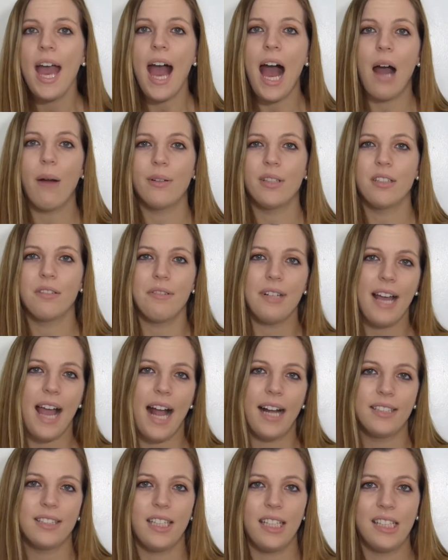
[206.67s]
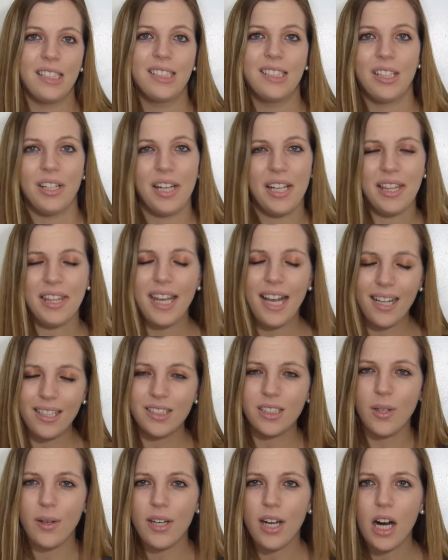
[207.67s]
how we're gonna react to like certain
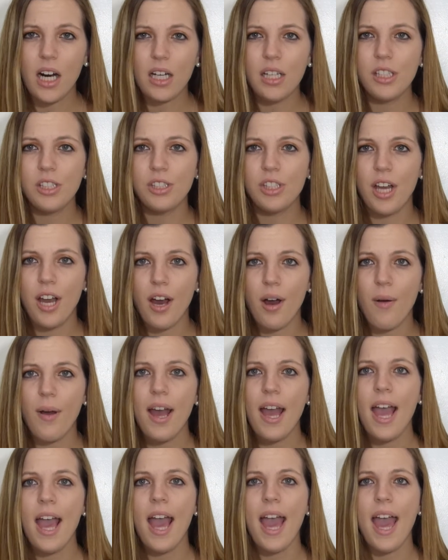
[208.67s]
things going on in the show.